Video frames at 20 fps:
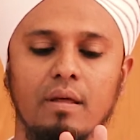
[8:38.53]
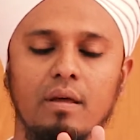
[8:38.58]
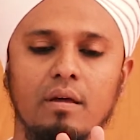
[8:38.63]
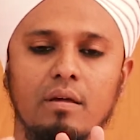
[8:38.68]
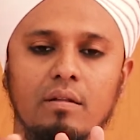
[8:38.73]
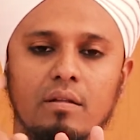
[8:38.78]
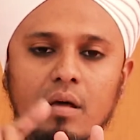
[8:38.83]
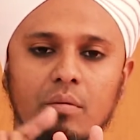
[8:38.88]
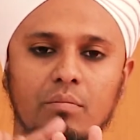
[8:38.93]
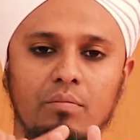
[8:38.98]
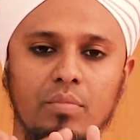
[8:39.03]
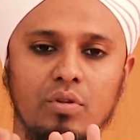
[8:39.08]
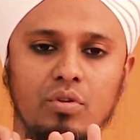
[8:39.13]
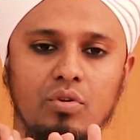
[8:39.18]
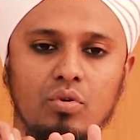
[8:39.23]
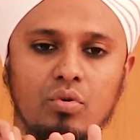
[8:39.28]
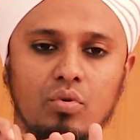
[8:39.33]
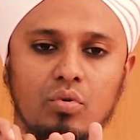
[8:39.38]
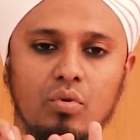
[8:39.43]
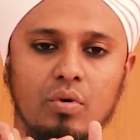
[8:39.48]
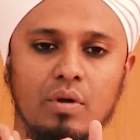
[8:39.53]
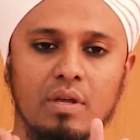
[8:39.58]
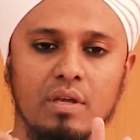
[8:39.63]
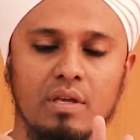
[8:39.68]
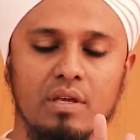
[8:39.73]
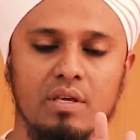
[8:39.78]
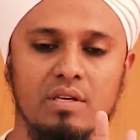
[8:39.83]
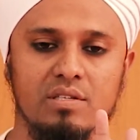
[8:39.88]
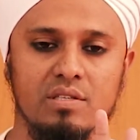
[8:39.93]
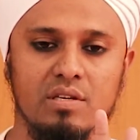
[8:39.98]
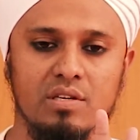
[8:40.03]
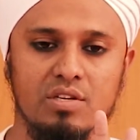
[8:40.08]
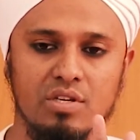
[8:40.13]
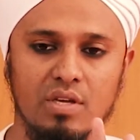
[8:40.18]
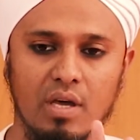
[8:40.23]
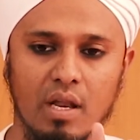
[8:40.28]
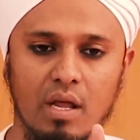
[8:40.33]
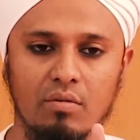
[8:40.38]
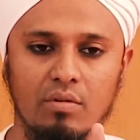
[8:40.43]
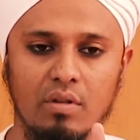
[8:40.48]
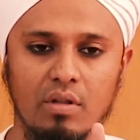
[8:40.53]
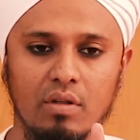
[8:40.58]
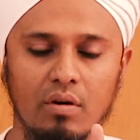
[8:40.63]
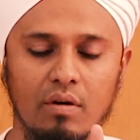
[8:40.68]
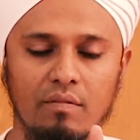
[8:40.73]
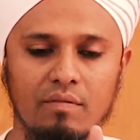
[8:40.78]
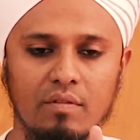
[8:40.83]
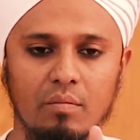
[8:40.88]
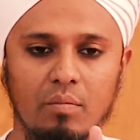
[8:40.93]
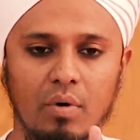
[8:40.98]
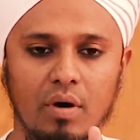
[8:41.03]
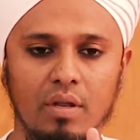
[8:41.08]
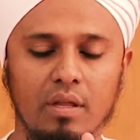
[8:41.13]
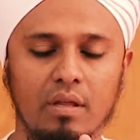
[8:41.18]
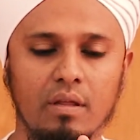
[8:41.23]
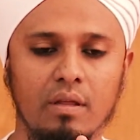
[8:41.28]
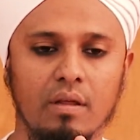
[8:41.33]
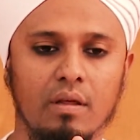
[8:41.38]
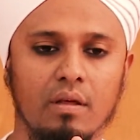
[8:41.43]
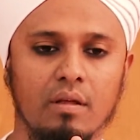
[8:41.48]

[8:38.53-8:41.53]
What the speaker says: Number 2 is the shrouding of the body.